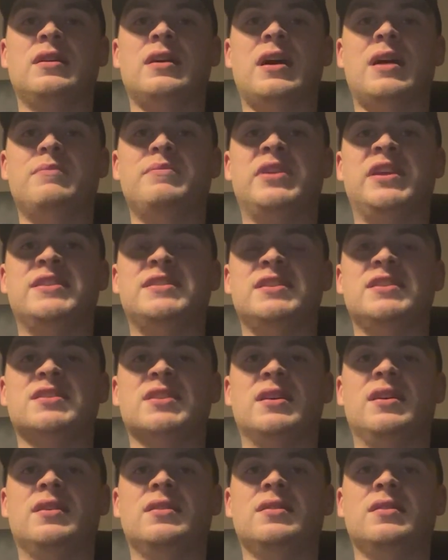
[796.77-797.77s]
I'm pretty
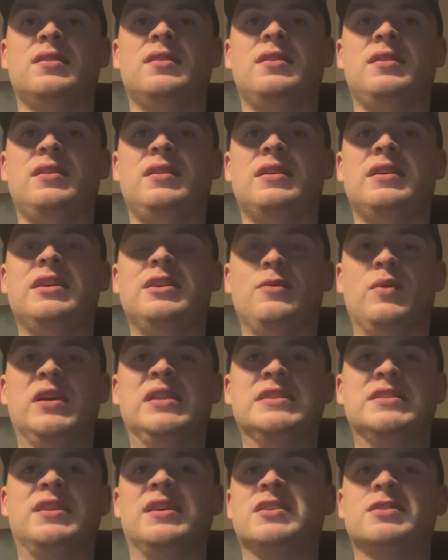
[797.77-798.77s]
certain he
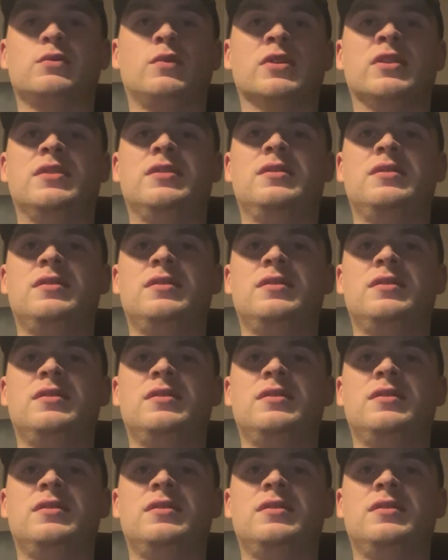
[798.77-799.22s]
wins this one.